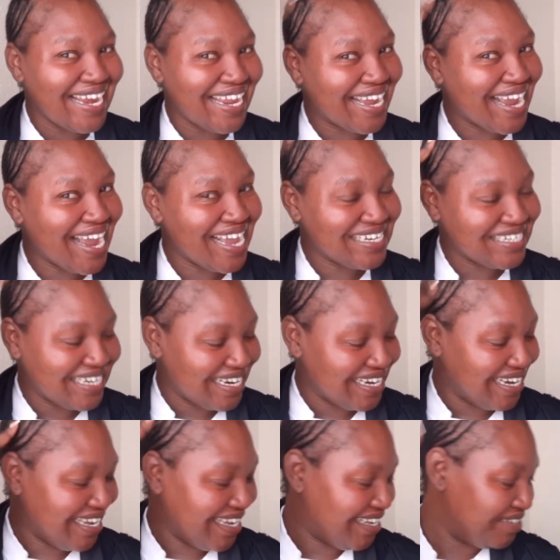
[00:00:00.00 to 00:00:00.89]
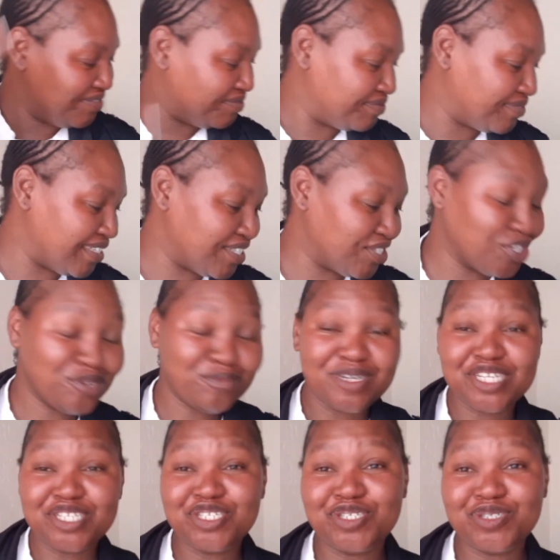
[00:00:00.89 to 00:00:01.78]
Candle is not
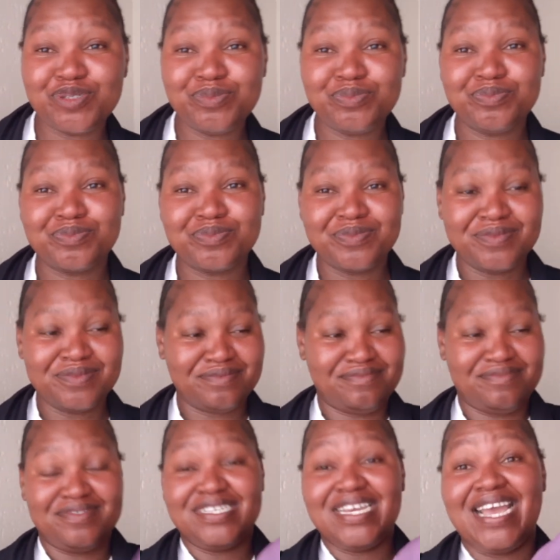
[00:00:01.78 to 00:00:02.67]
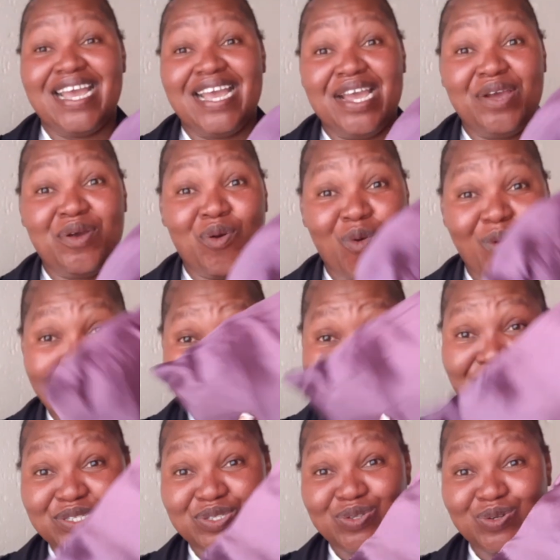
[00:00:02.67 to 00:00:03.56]
make sure where
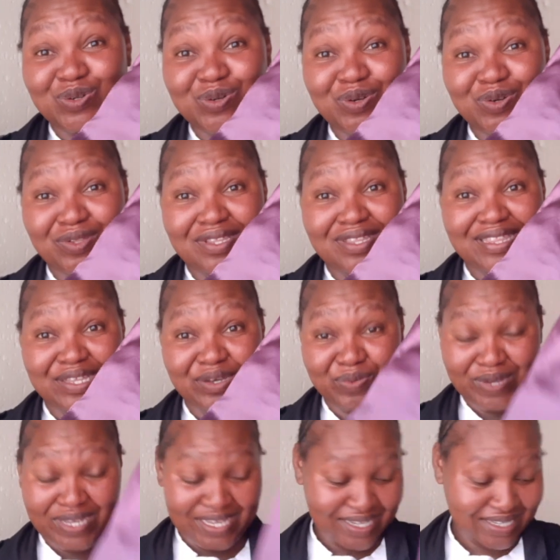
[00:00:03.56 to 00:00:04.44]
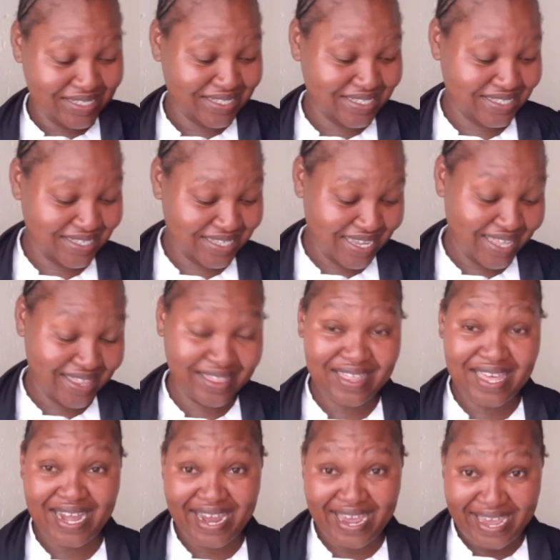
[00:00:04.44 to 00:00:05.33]
I store the wigs
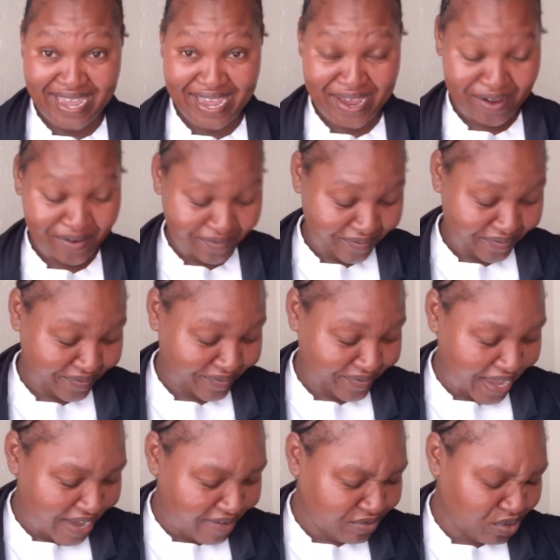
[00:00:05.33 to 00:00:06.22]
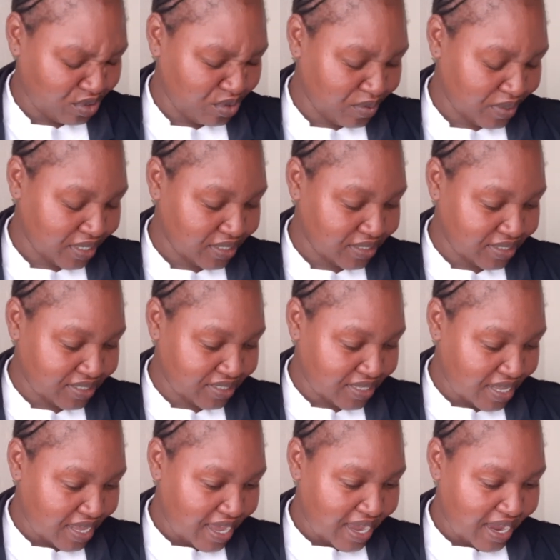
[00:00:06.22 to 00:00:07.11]
that I have. I have two wigs.
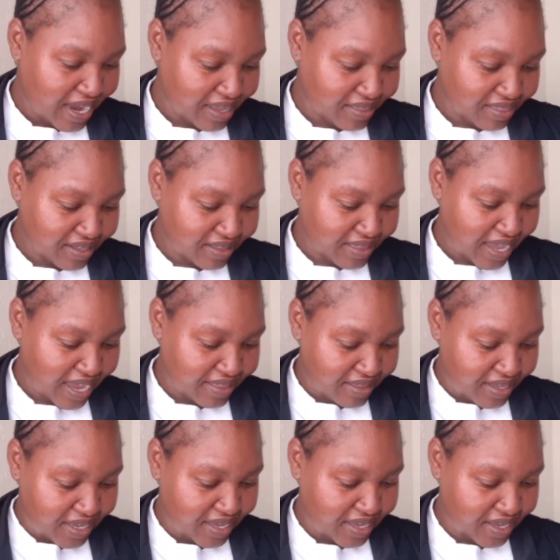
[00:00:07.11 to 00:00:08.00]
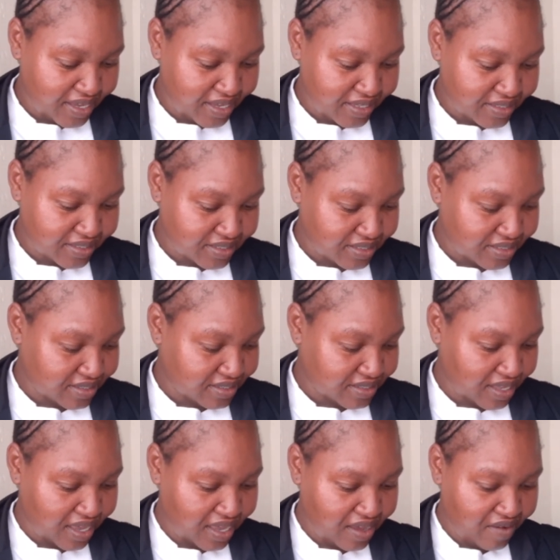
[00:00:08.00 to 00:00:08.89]
I think the other hair is
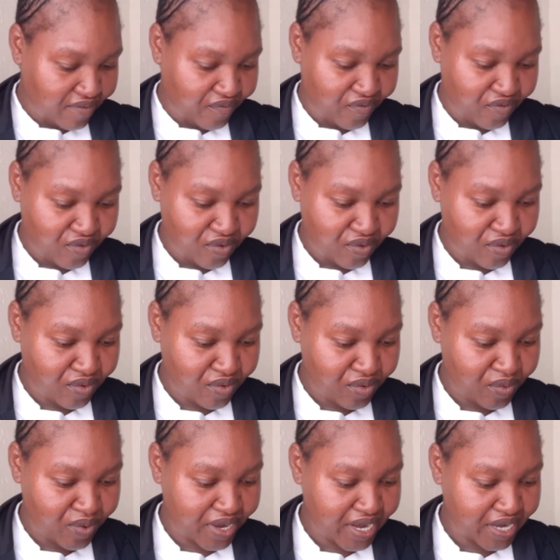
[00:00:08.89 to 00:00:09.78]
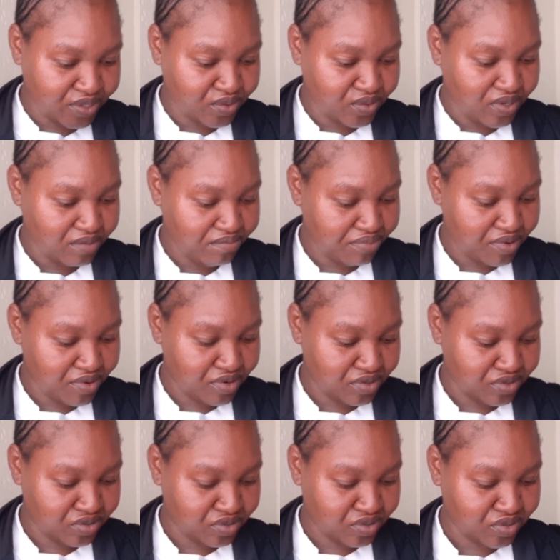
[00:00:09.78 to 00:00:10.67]
hair for when I do
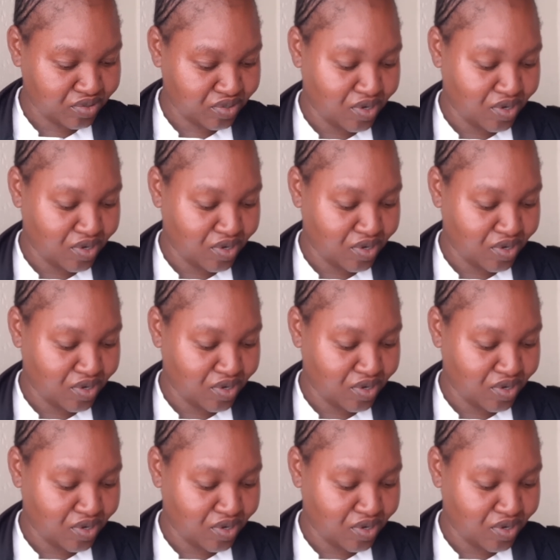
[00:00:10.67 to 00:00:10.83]
reponk.